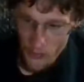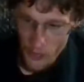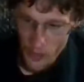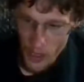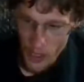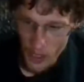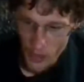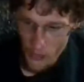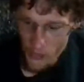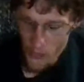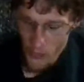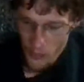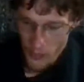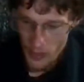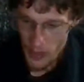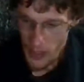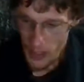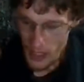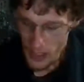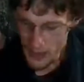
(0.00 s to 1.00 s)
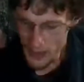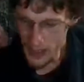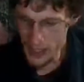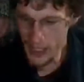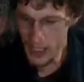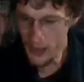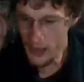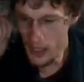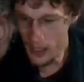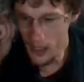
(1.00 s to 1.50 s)
I think
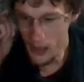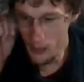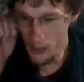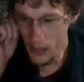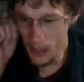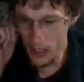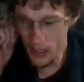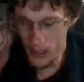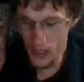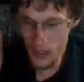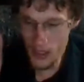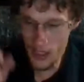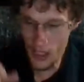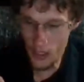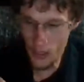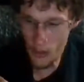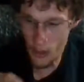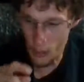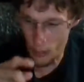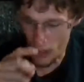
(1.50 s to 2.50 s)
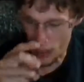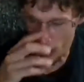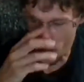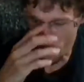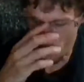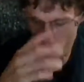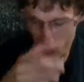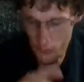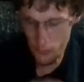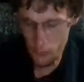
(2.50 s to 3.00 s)
I know the bridge you're talking
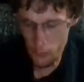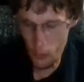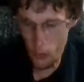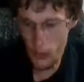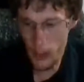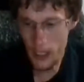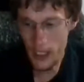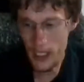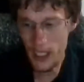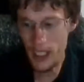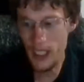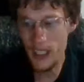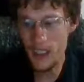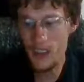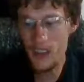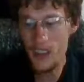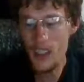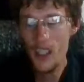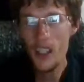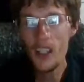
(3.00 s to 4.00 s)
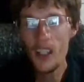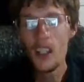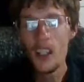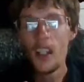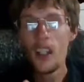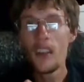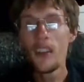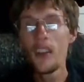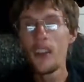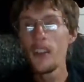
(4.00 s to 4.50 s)
about, the Florida Keys.
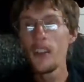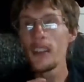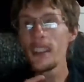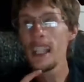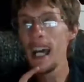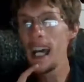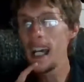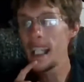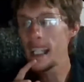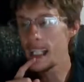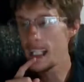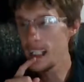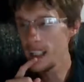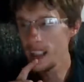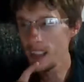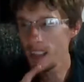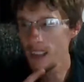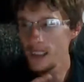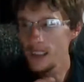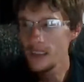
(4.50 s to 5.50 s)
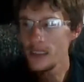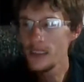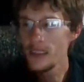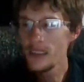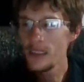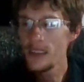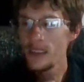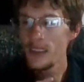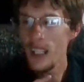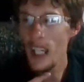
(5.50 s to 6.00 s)
There's that.
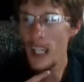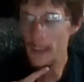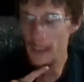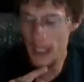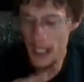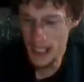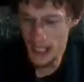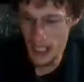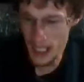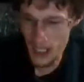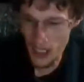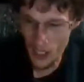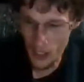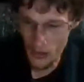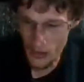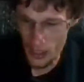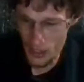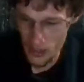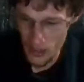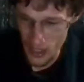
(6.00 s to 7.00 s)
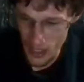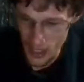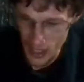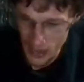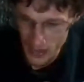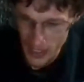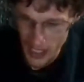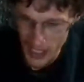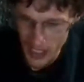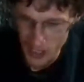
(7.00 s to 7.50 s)
I think they called
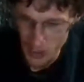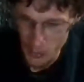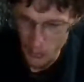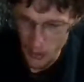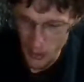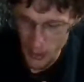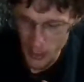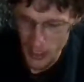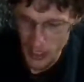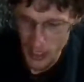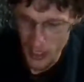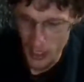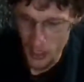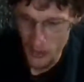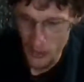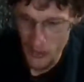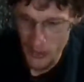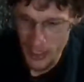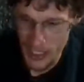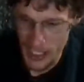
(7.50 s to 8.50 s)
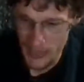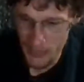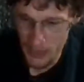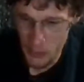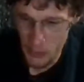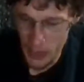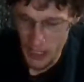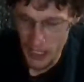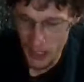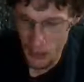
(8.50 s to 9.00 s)
is that the bridge they call the 7
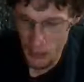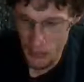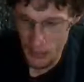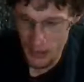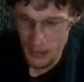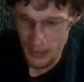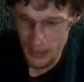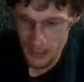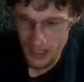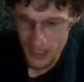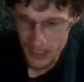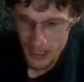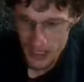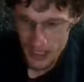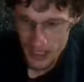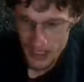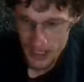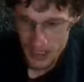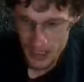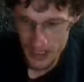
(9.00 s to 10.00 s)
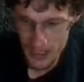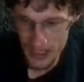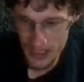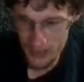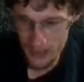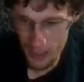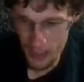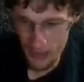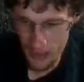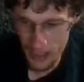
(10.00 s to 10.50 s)
Mile Bridge? Because I think
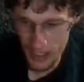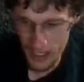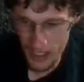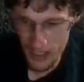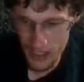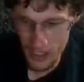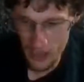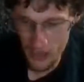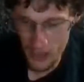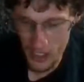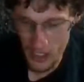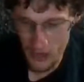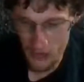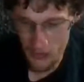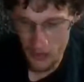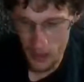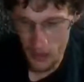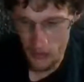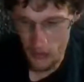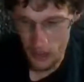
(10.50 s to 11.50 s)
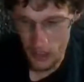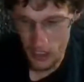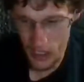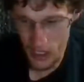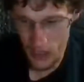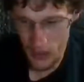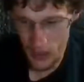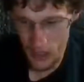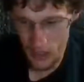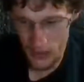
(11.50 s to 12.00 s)
Robert A2 done a few
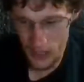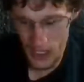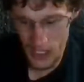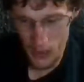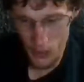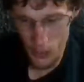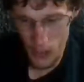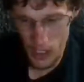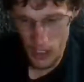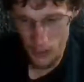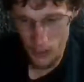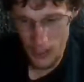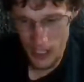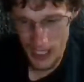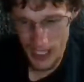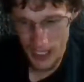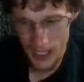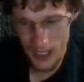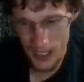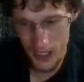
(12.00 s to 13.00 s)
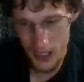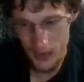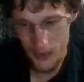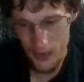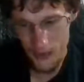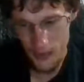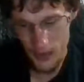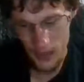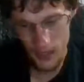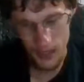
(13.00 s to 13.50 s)
videos on that a while back.
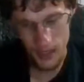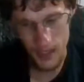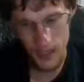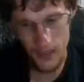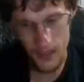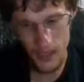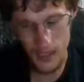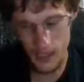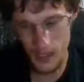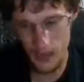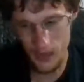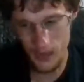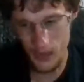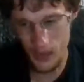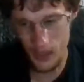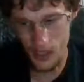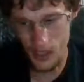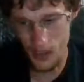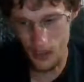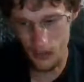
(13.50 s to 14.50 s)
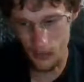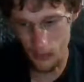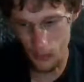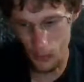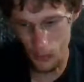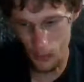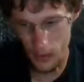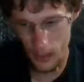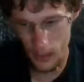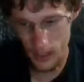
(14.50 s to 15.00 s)
Because he lives in southern
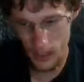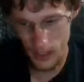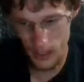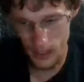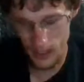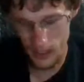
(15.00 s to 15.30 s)
Florida.